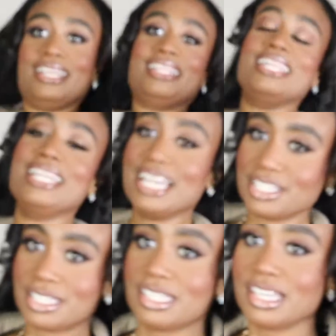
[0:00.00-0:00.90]
the
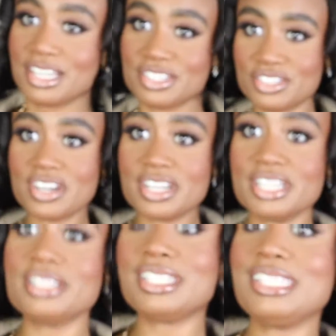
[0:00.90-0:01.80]
next
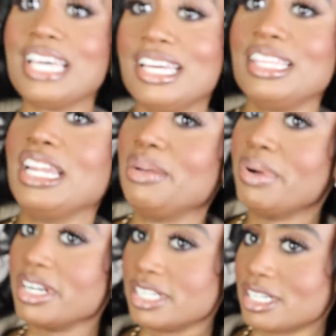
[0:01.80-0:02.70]
jogger set that I
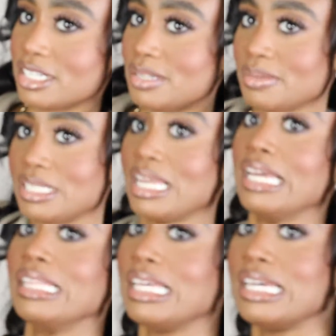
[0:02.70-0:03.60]
purchased was
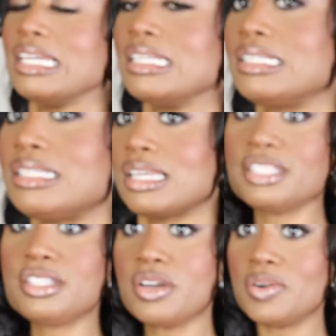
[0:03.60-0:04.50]
like this
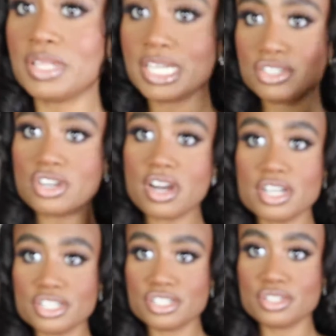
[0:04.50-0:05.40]
stone like
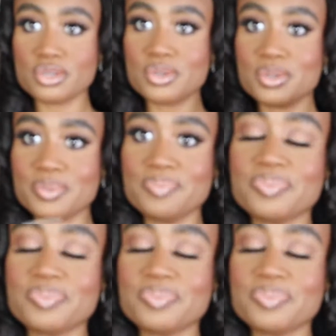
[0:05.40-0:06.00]
jogger suit